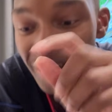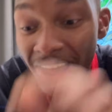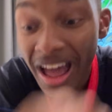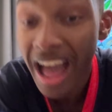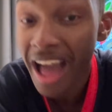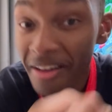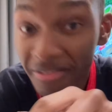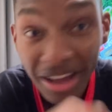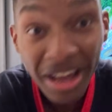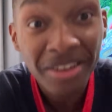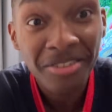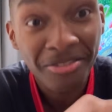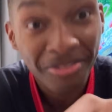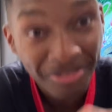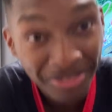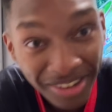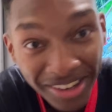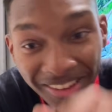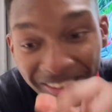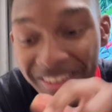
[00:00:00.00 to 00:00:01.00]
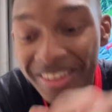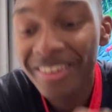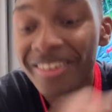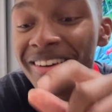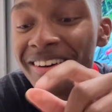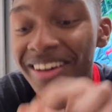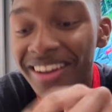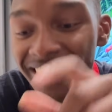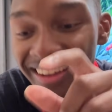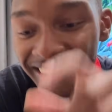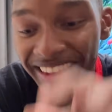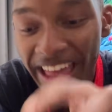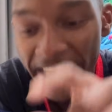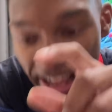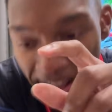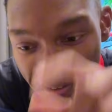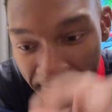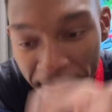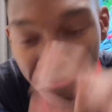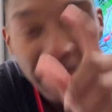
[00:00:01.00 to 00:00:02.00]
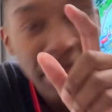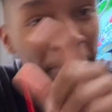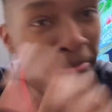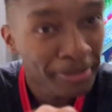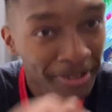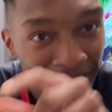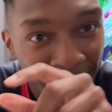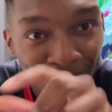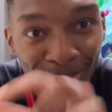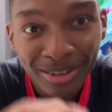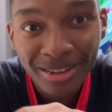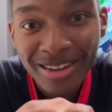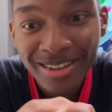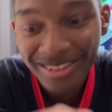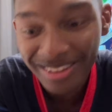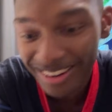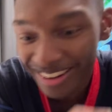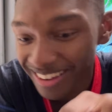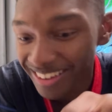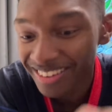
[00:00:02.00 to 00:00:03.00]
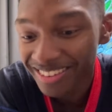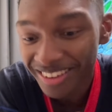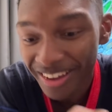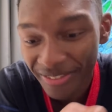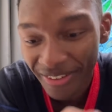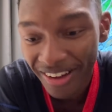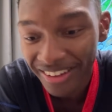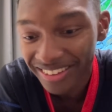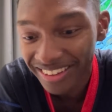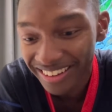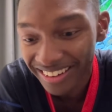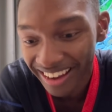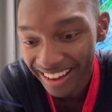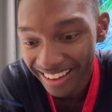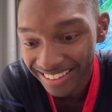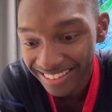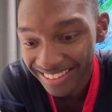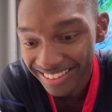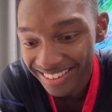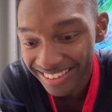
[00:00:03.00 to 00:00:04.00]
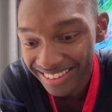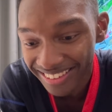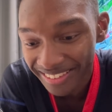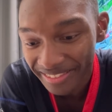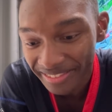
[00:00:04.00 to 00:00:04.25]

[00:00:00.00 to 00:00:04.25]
I got really good at like putting seasoning and stuff on the nuts.